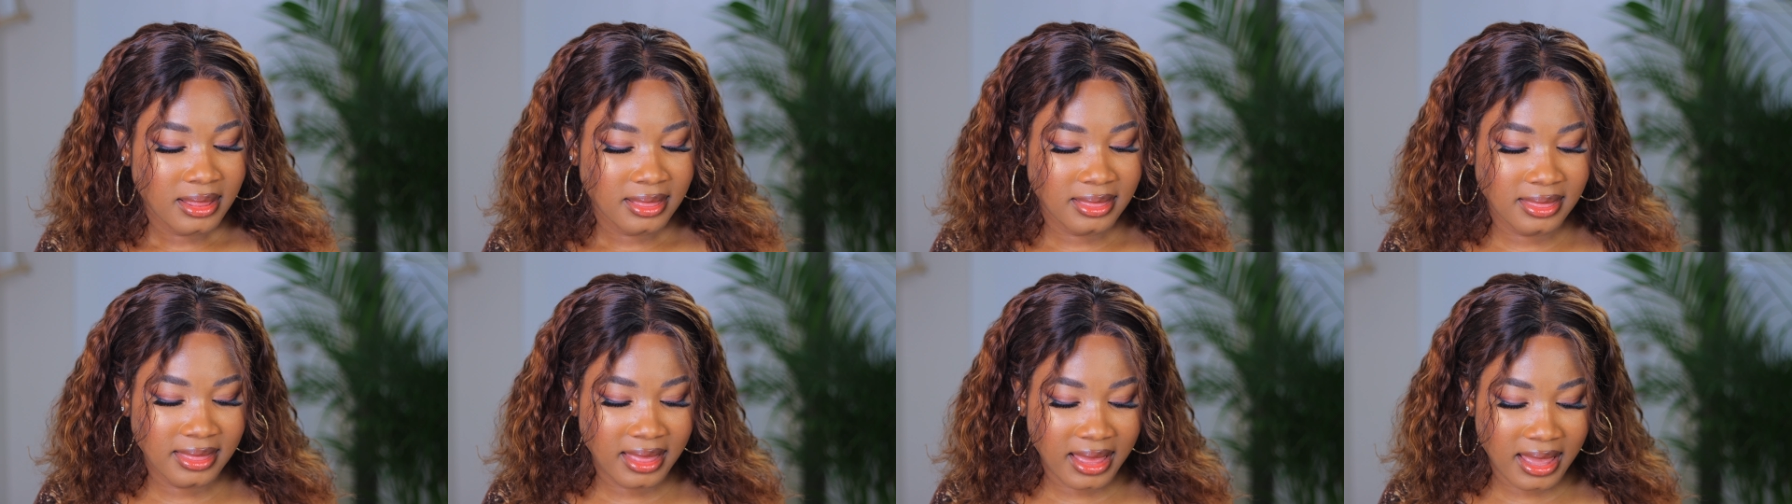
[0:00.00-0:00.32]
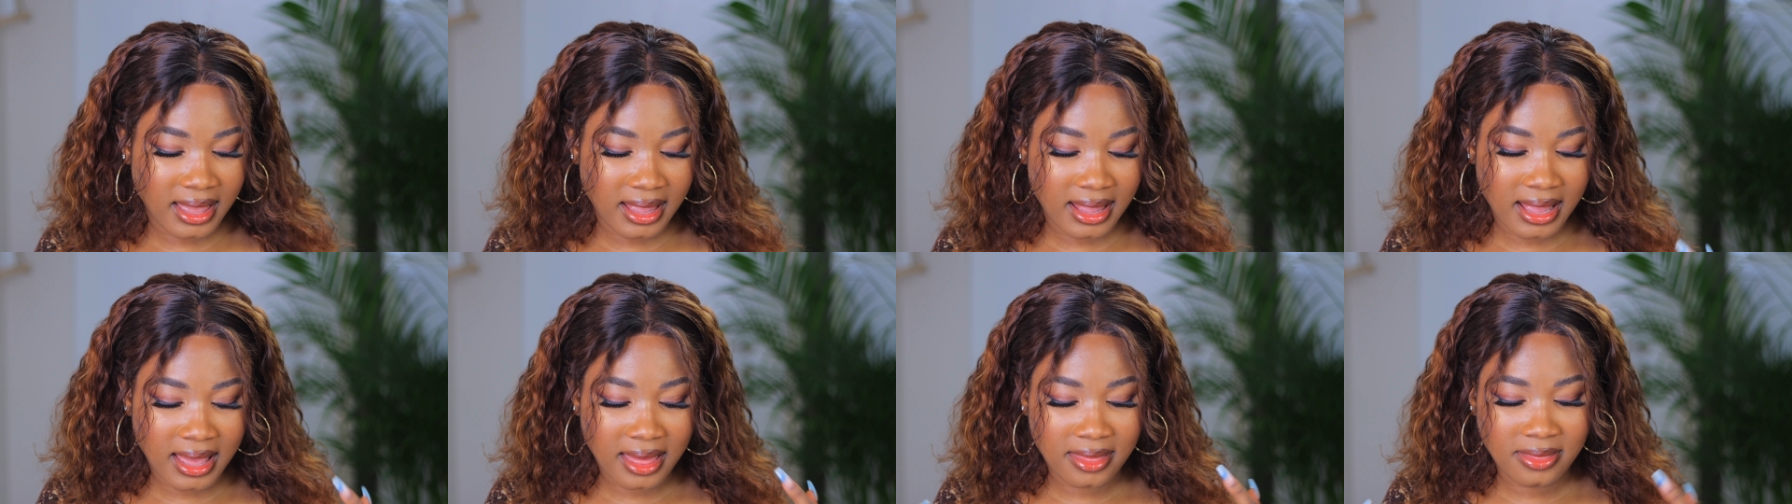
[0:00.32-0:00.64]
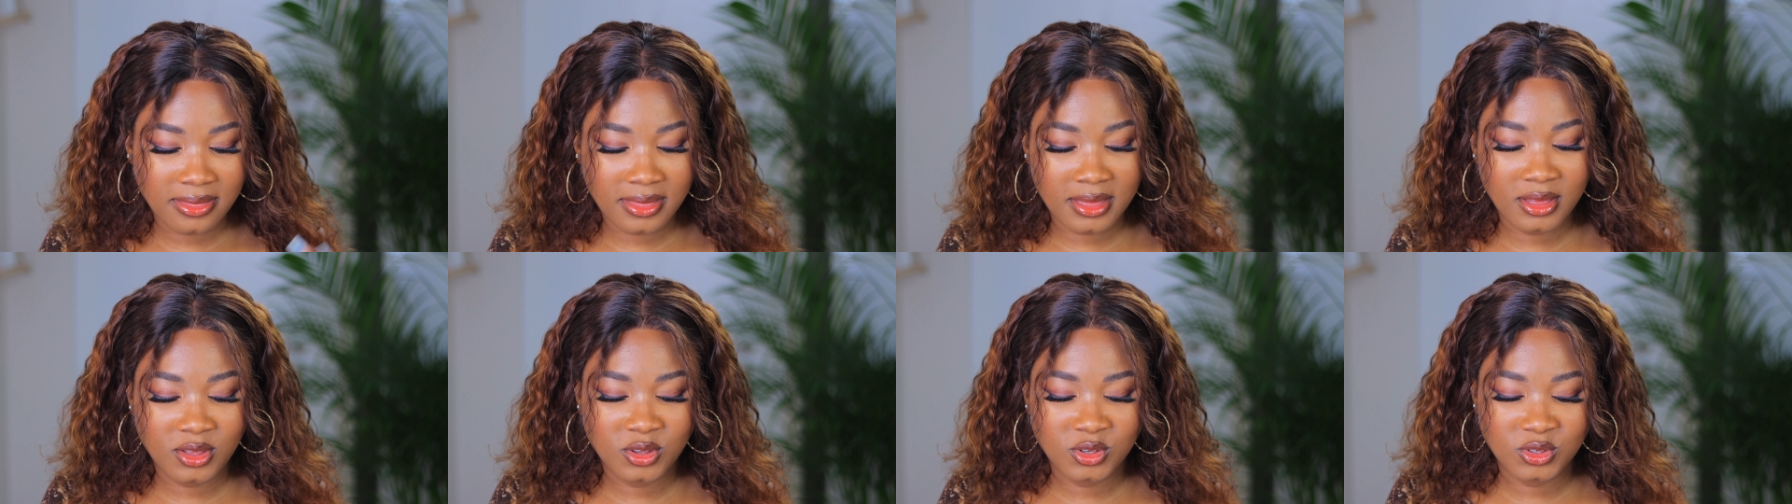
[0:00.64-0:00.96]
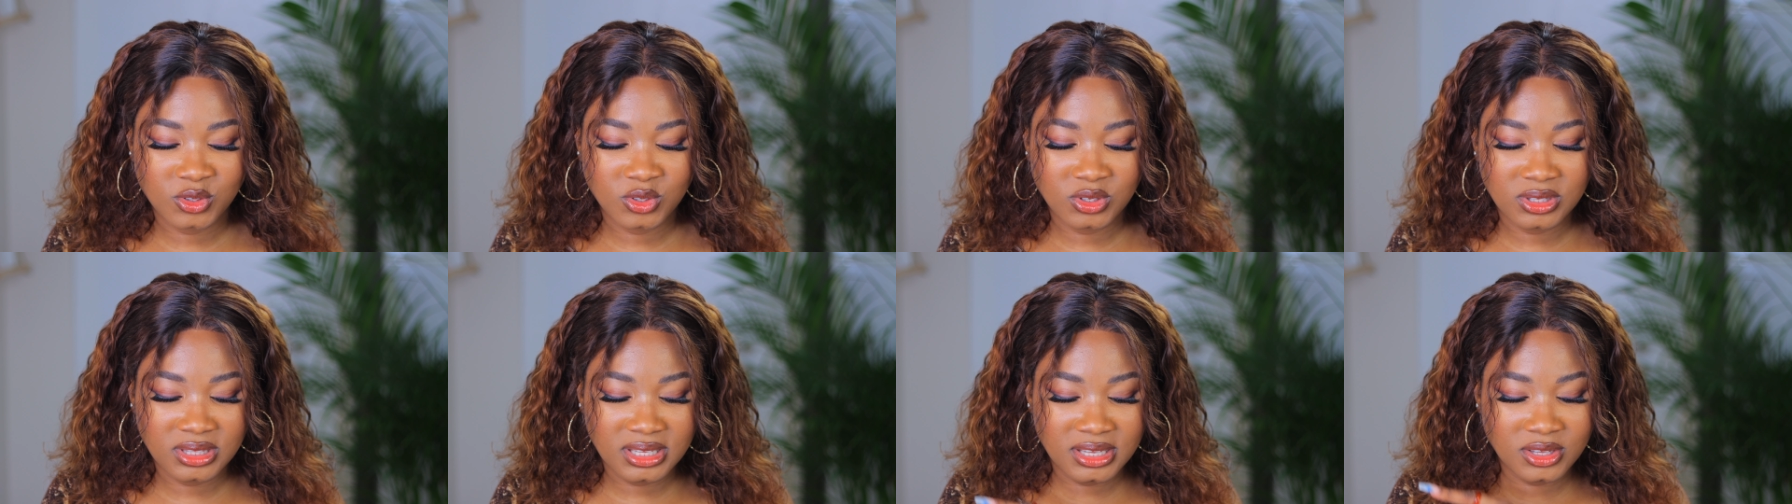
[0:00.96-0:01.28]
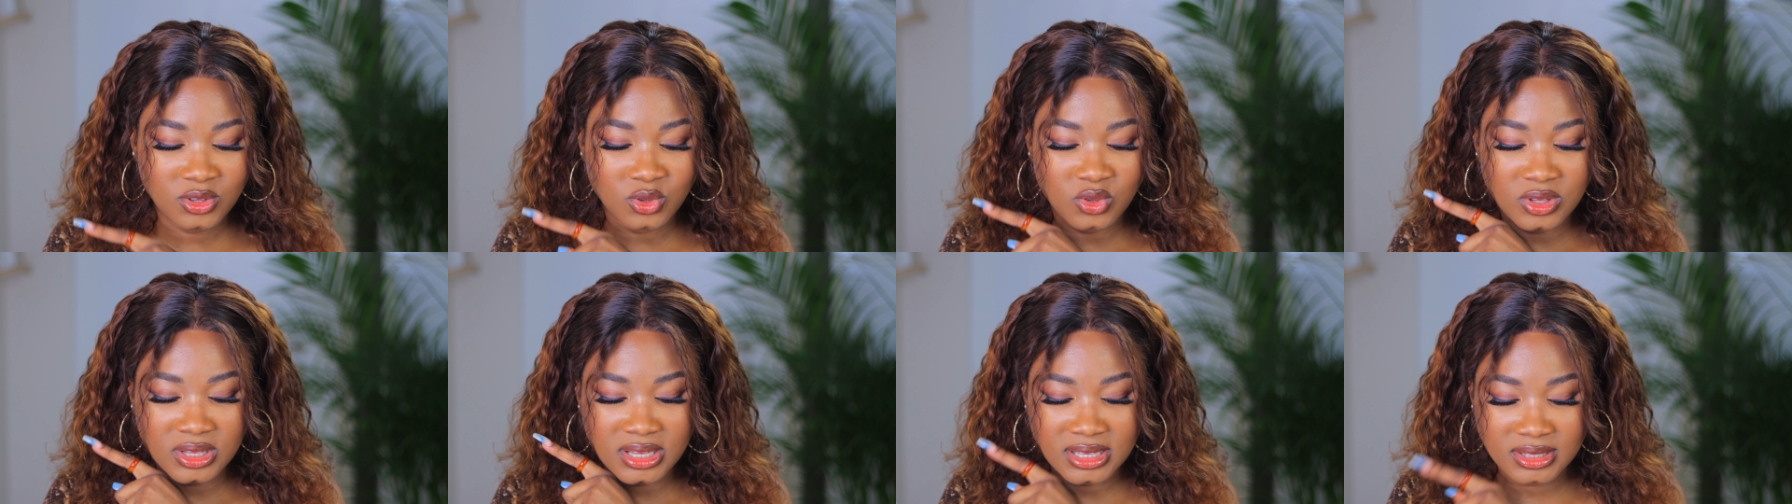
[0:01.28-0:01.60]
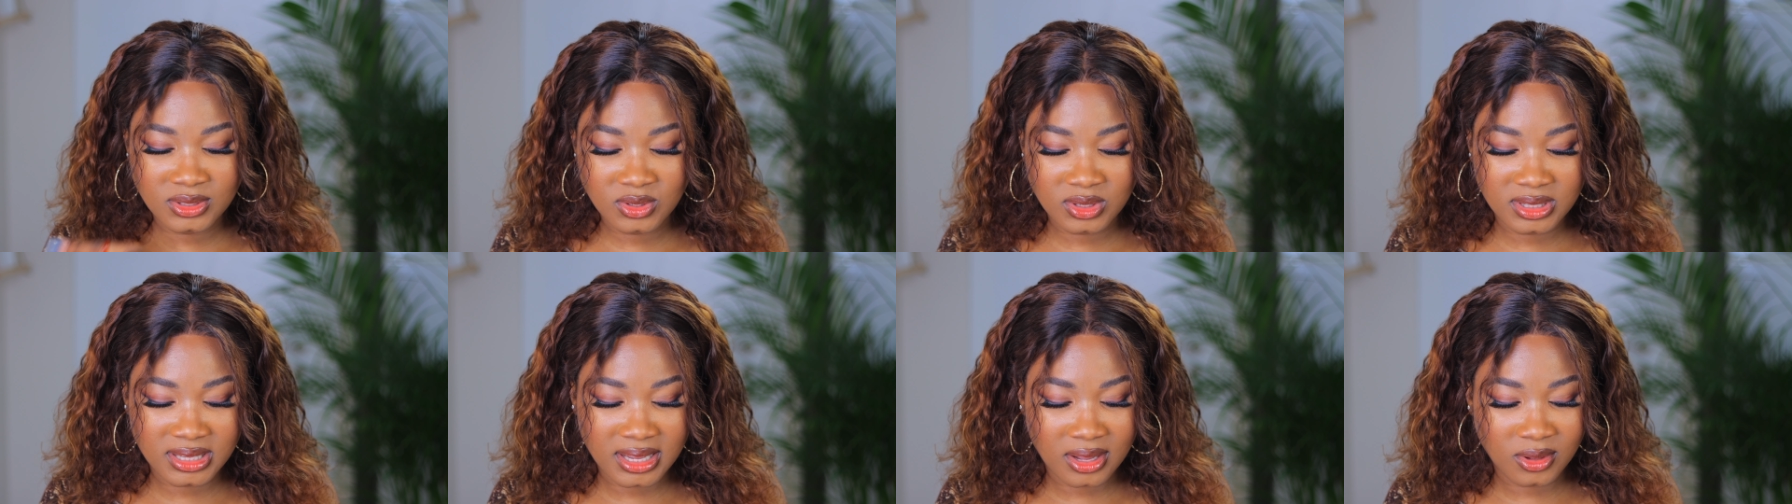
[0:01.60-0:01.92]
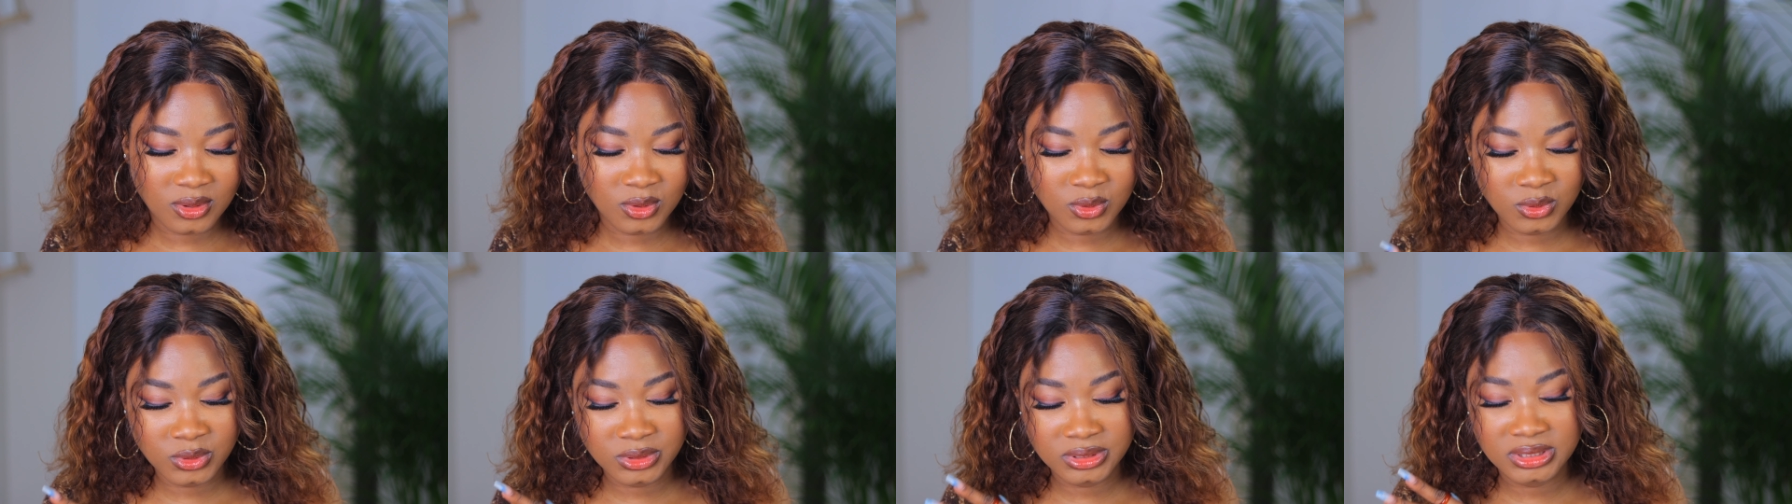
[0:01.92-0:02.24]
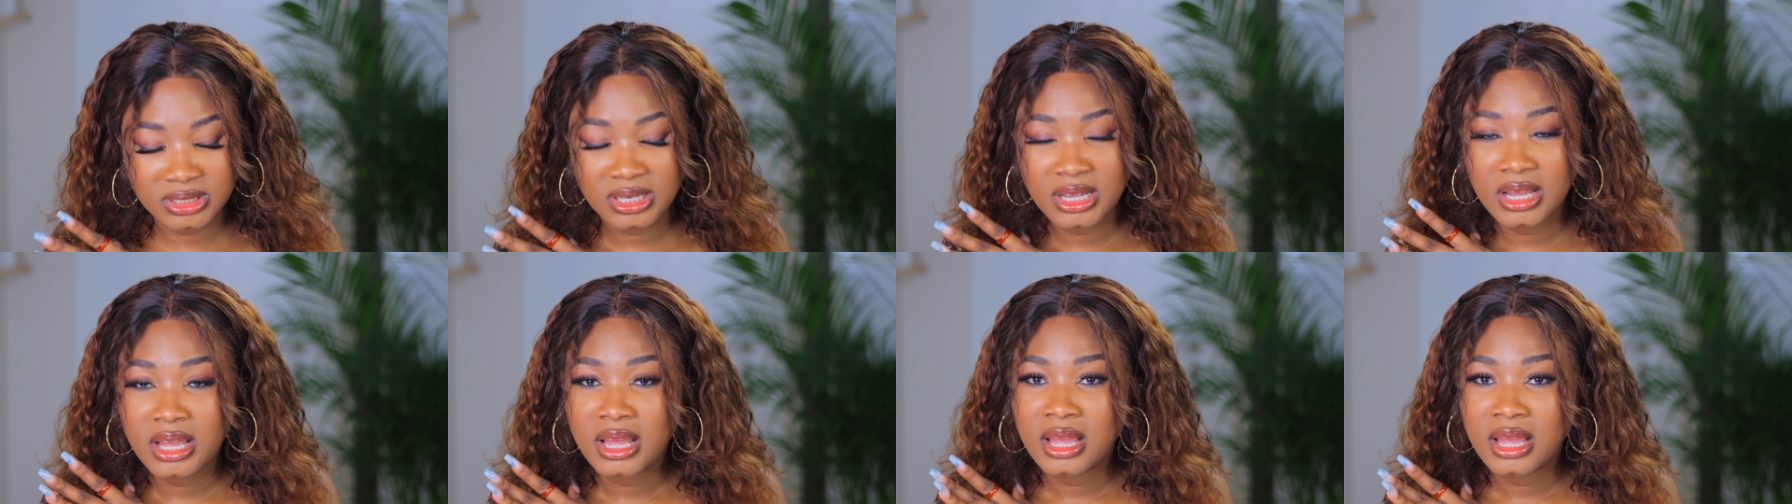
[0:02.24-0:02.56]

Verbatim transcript: then I think you should you need to download